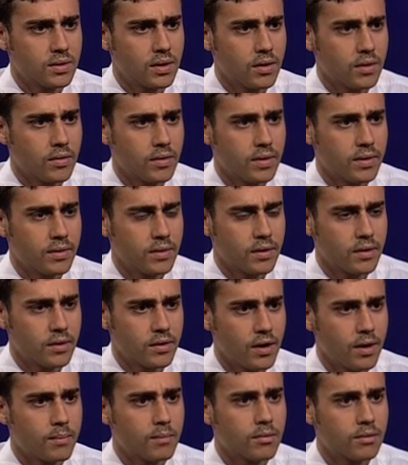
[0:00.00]
Zone, and there are a
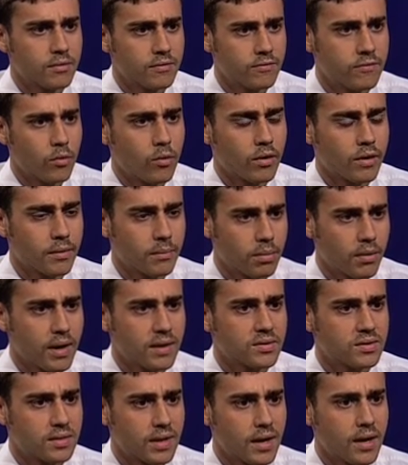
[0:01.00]
number of foreign
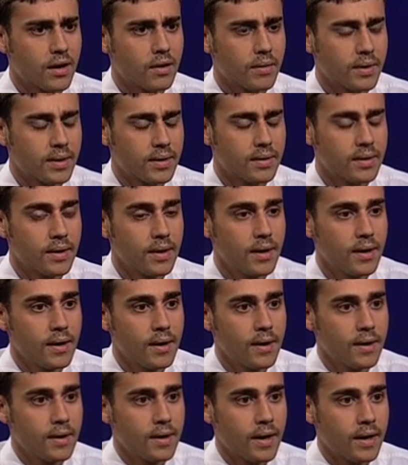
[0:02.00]
press there, and
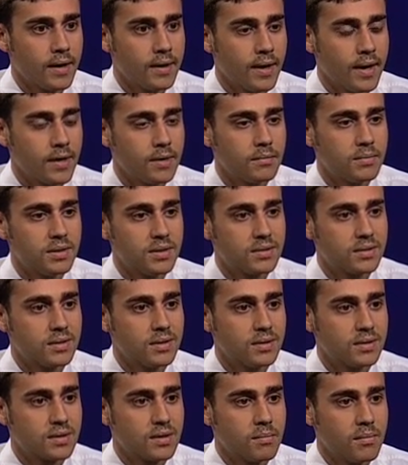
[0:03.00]

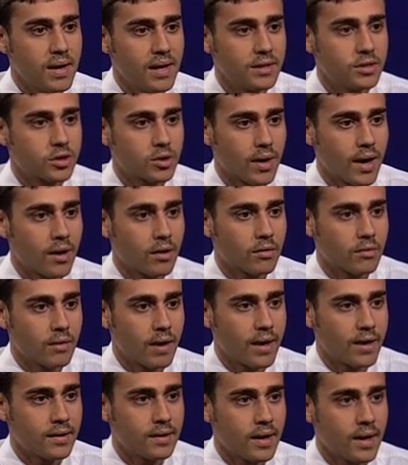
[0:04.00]
NBC is the major
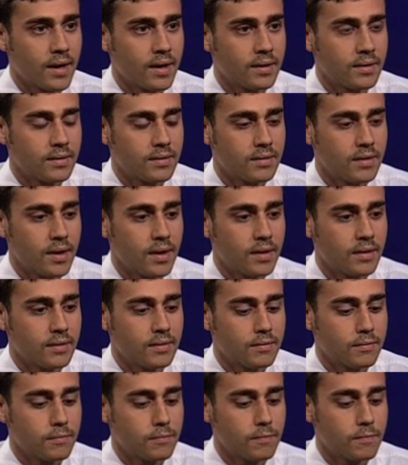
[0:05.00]
outlet,
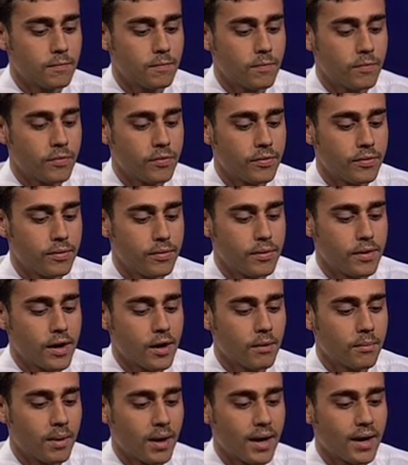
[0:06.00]
and
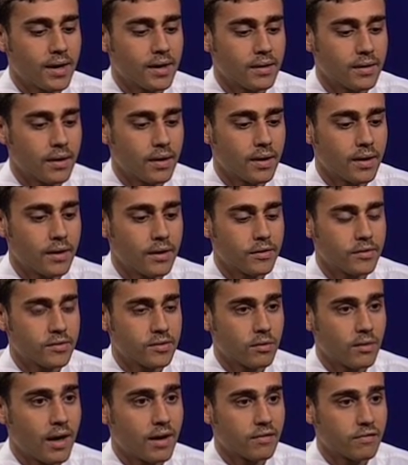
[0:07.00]
thereby
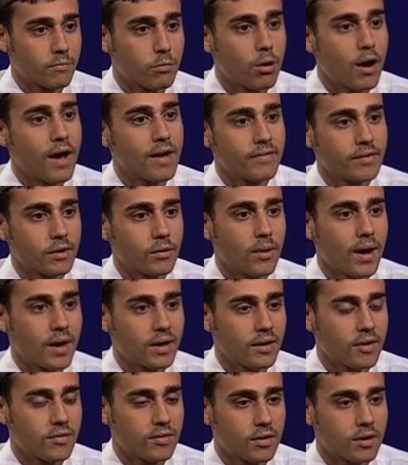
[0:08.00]
there's a lot of private
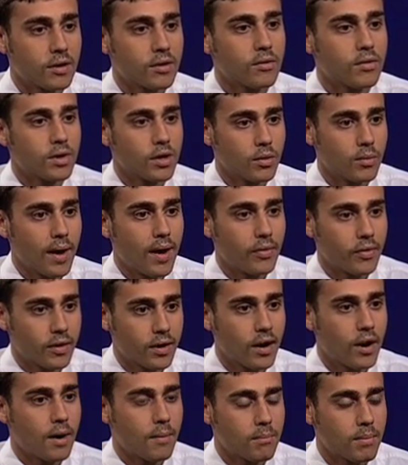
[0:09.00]
Iraqi security around the
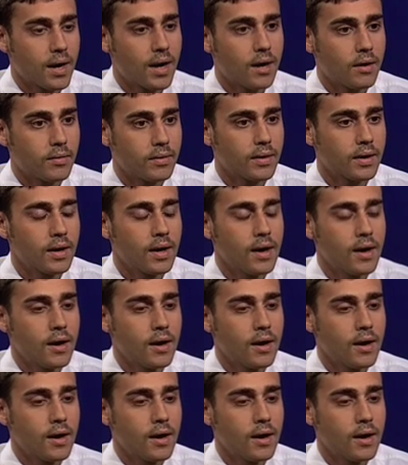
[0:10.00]
compound.